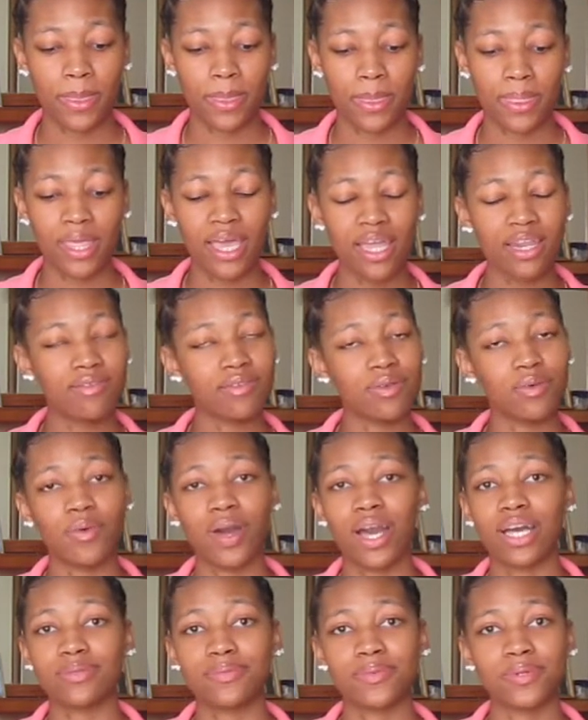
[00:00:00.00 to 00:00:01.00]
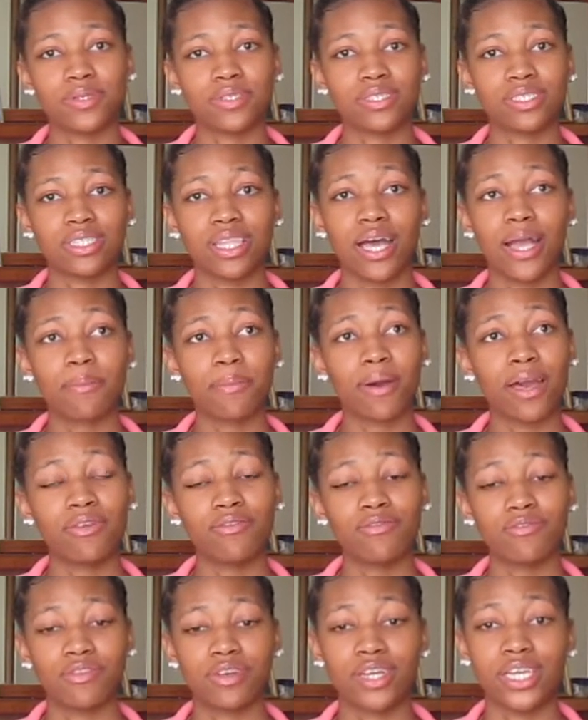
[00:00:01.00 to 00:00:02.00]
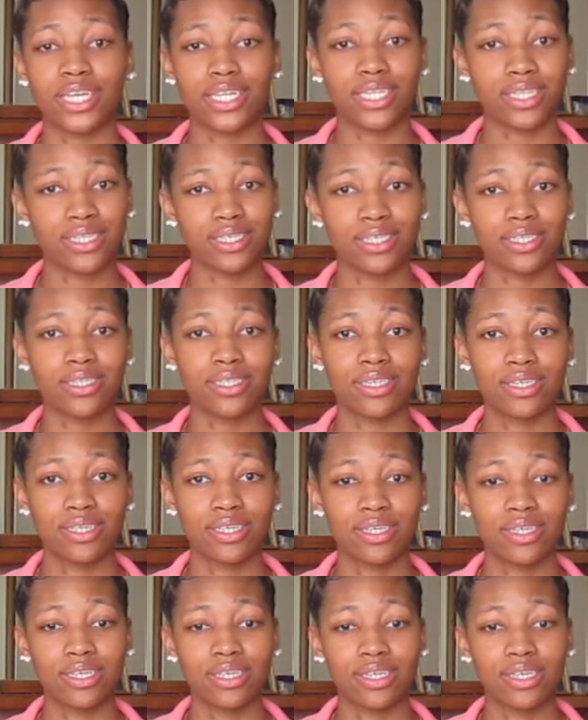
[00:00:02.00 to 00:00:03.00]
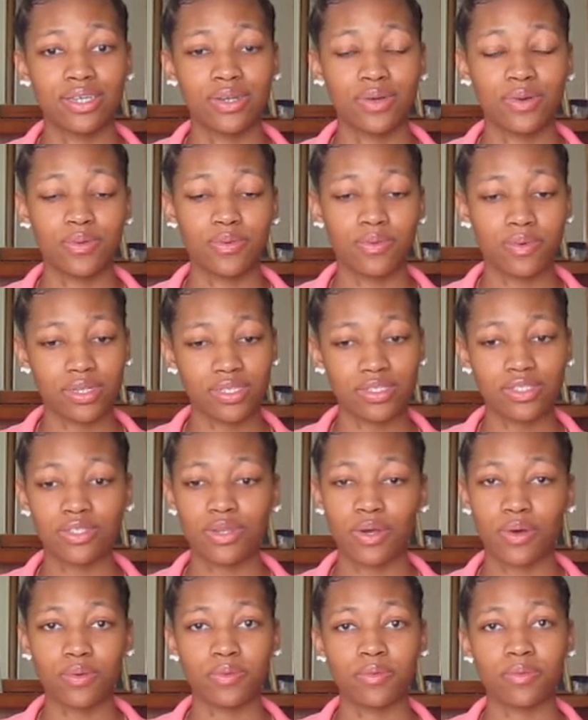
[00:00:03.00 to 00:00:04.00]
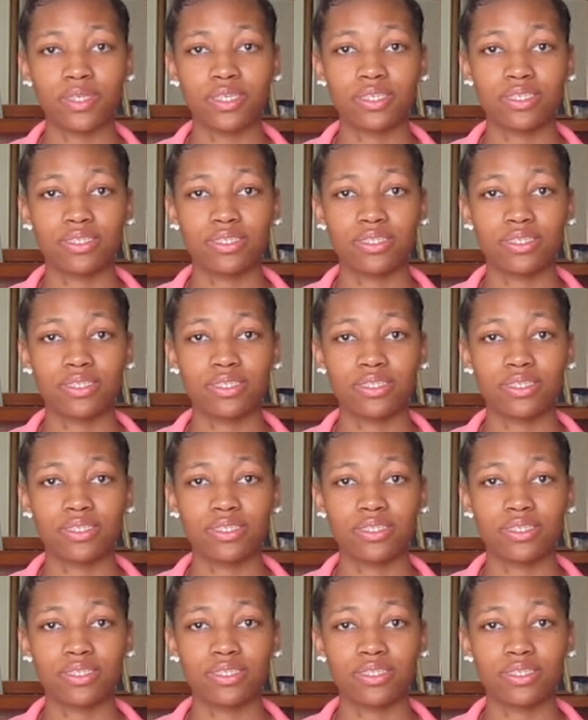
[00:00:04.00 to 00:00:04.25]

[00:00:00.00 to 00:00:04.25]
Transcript: not even a wise person, like my friend once told me,